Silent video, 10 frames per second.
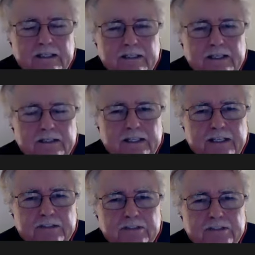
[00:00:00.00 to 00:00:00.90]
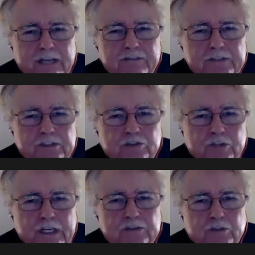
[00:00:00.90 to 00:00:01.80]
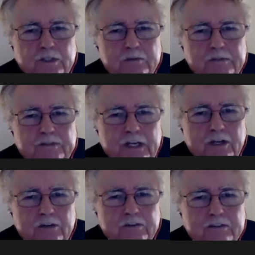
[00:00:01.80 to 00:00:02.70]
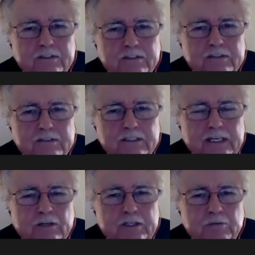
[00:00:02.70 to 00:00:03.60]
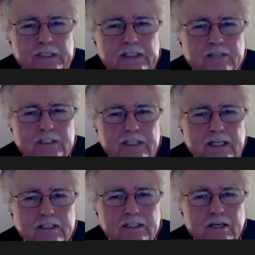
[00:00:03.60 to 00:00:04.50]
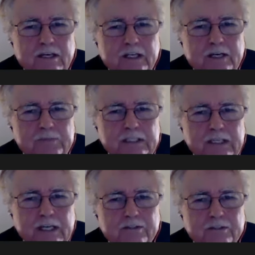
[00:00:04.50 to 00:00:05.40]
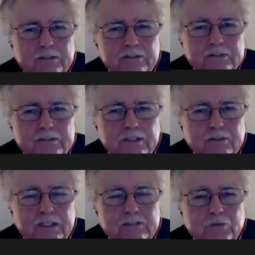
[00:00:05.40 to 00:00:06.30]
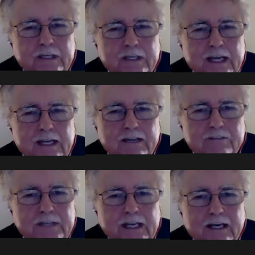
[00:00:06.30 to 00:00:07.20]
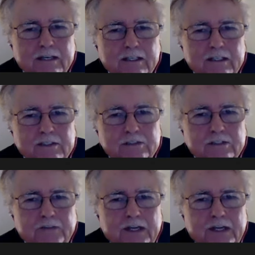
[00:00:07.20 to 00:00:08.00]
they just gave us a transcript of all the hearing we designated all lumped together. So that's what I have now. So if